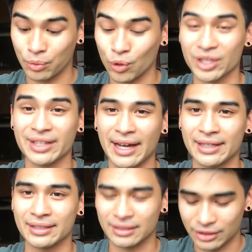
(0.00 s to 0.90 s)
important
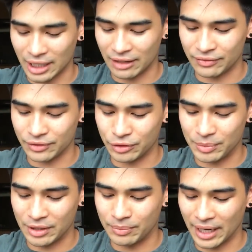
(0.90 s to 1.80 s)
that is
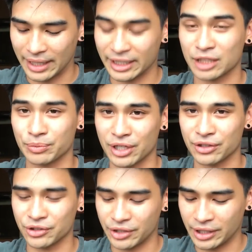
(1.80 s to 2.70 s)
to be by an
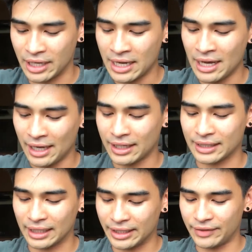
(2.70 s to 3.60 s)
express train.
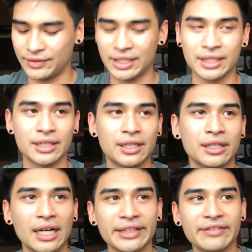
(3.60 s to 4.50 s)
Because I lived
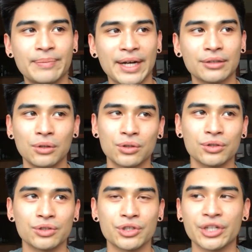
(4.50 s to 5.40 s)
by a
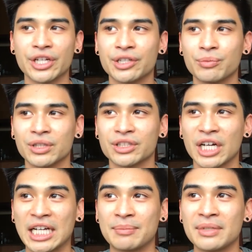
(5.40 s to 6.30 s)
local train
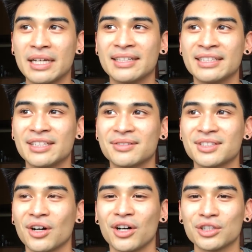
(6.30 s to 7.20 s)
one time, and
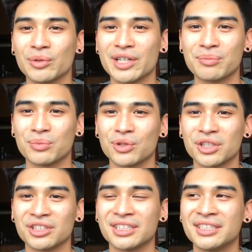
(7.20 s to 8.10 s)
it was all the way in
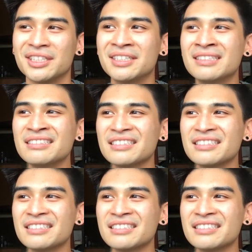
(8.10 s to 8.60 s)
Brooklyn,